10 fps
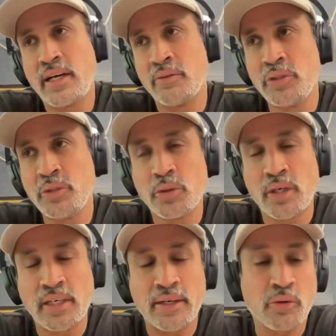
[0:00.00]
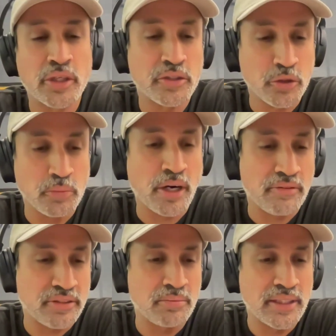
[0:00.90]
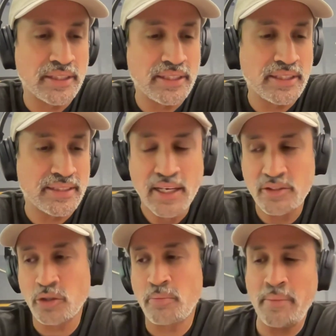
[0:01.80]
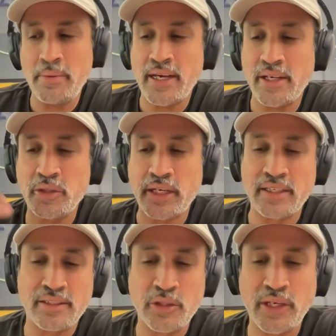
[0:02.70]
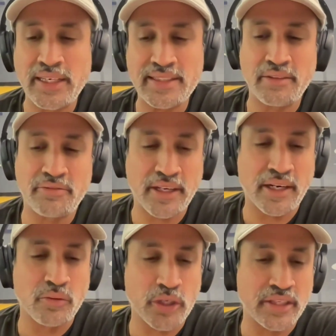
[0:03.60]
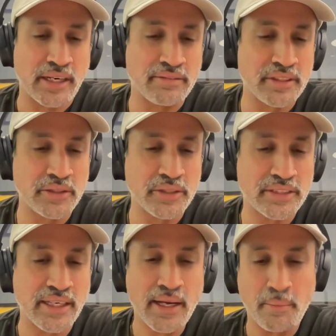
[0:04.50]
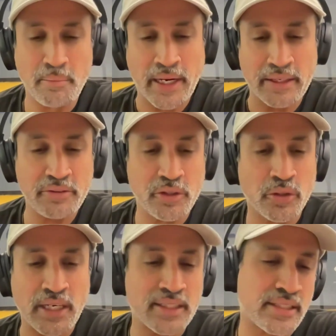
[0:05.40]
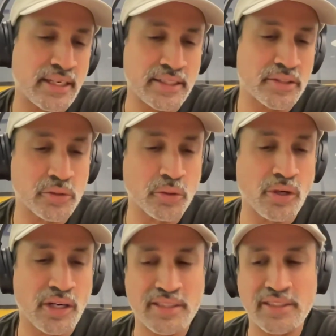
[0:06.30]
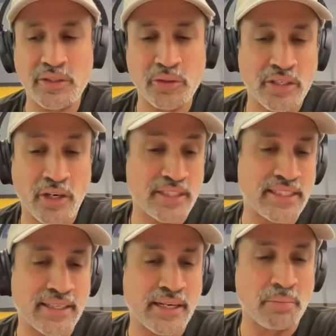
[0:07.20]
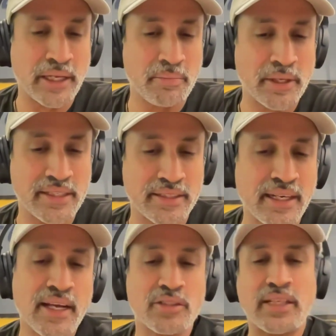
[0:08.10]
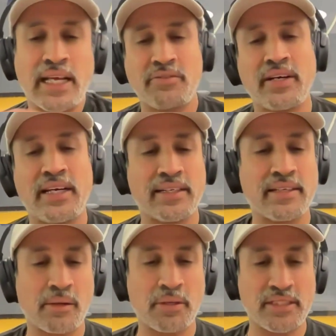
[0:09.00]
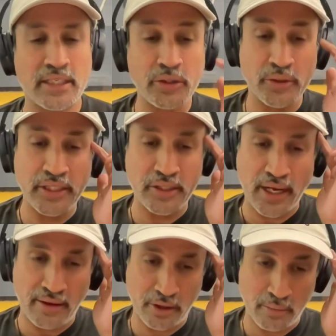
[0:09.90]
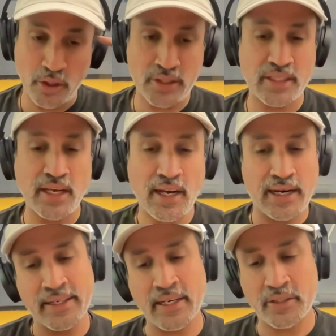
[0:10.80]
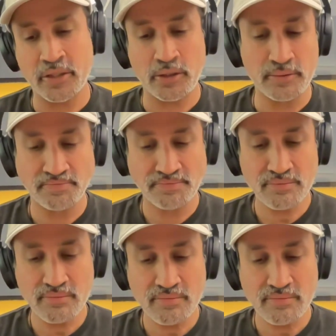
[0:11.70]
a view on like what your true profitability is. So maybe yeah, you can easily figure out what your revenue is, but if you don't understand your true costs, you are not seeing the complete picture. So that's why, like Nachman said, you need to have your books under control,